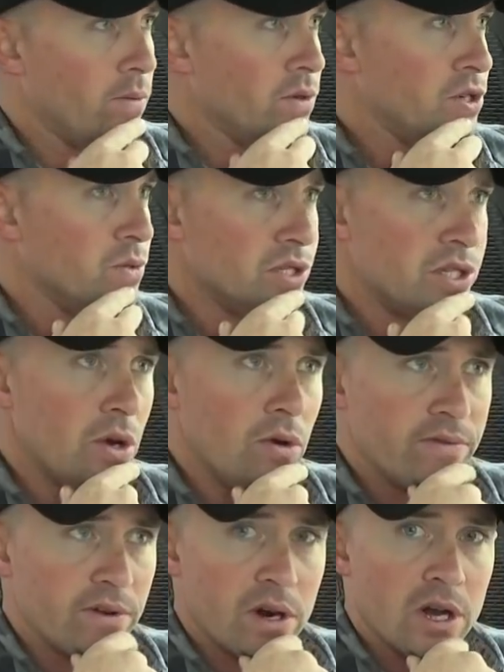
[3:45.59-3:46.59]
which was
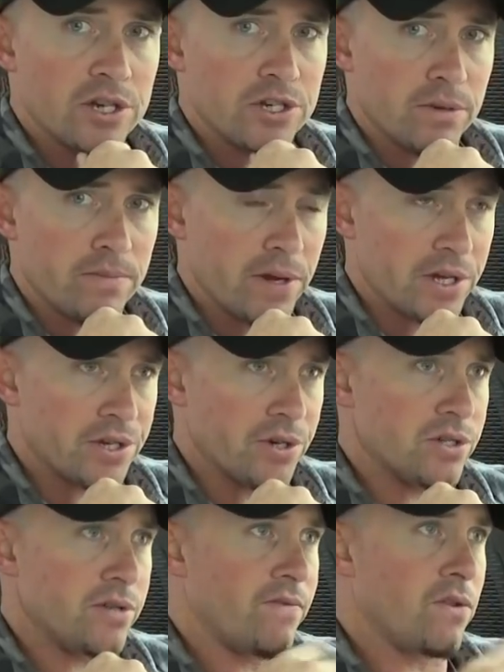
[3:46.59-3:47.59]
over 100
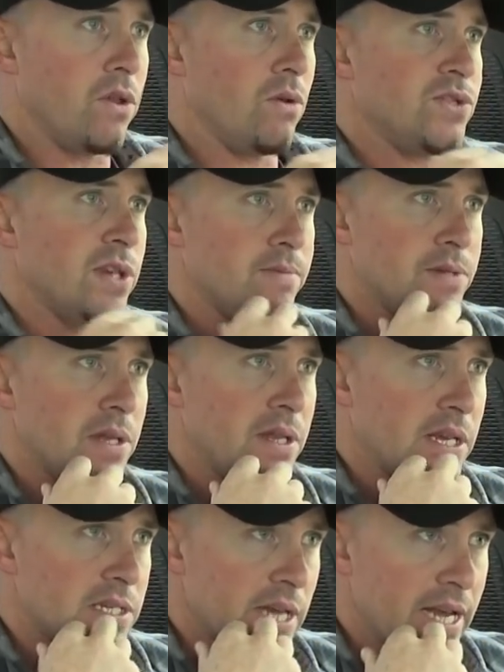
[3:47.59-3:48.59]
pictures of close-ups and
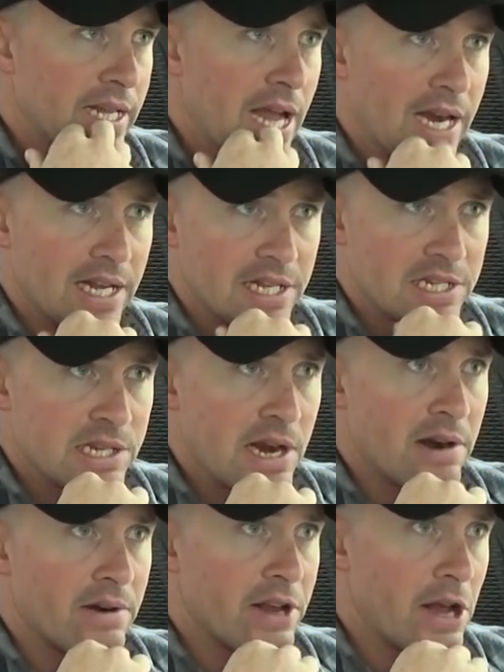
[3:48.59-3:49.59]
things like that in this
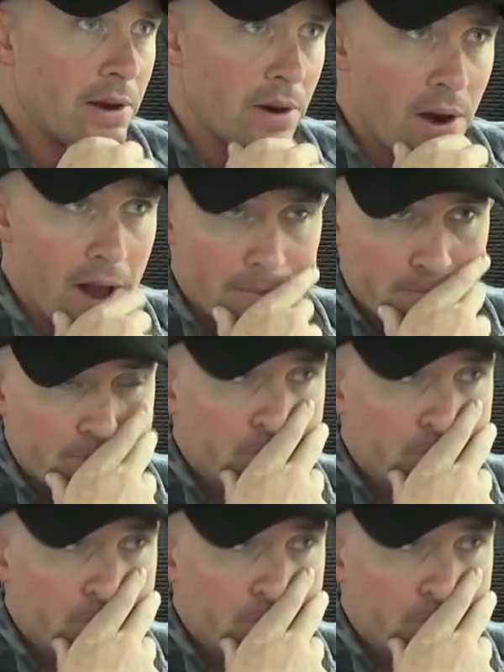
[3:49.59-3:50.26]
area, all right?